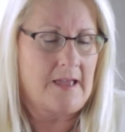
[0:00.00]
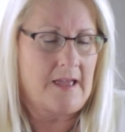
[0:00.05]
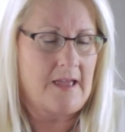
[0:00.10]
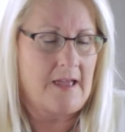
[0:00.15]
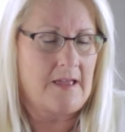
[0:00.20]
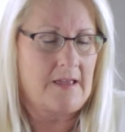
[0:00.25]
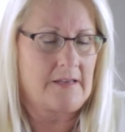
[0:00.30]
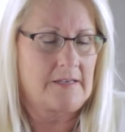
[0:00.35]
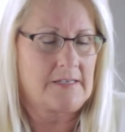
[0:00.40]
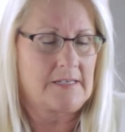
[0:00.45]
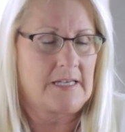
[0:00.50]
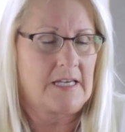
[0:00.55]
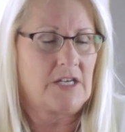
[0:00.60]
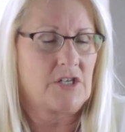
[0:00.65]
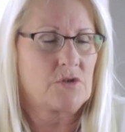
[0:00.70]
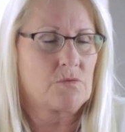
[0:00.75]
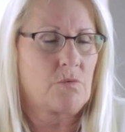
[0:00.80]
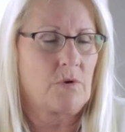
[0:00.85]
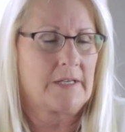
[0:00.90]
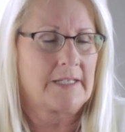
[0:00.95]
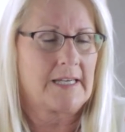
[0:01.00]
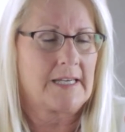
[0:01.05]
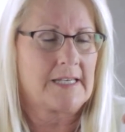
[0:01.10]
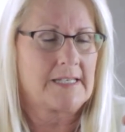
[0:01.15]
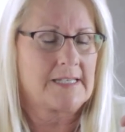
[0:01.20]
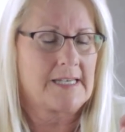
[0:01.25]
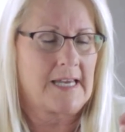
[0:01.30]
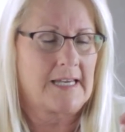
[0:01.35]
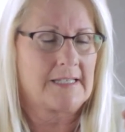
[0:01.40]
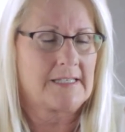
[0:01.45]
and each one
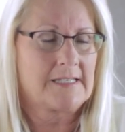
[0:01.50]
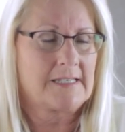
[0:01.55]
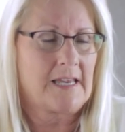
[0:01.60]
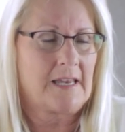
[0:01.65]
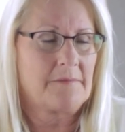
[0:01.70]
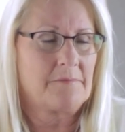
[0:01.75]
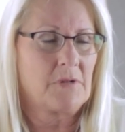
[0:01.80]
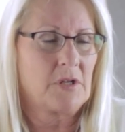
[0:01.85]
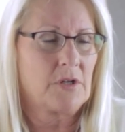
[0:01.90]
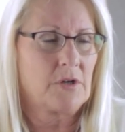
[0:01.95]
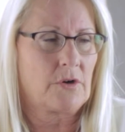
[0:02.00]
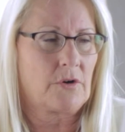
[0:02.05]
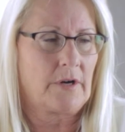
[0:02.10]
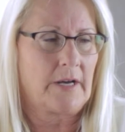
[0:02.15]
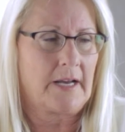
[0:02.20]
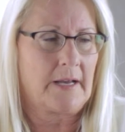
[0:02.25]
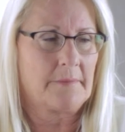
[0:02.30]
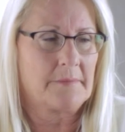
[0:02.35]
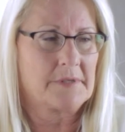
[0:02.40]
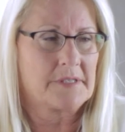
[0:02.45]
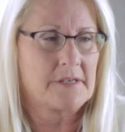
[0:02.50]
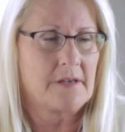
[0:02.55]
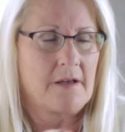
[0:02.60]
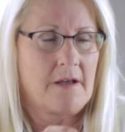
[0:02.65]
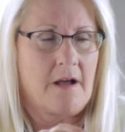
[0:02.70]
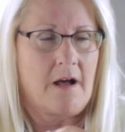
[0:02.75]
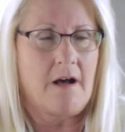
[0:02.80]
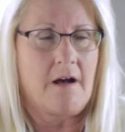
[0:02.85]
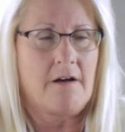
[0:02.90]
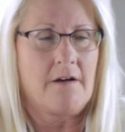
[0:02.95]
contains 10 milligrams
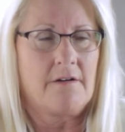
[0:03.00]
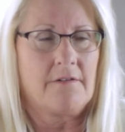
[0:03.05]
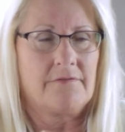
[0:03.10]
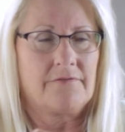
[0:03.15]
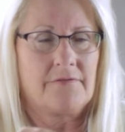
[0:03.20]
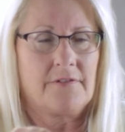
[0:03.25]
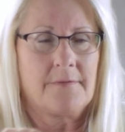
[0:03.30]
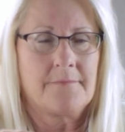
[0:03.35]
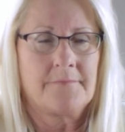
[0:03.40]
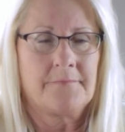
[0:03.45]
of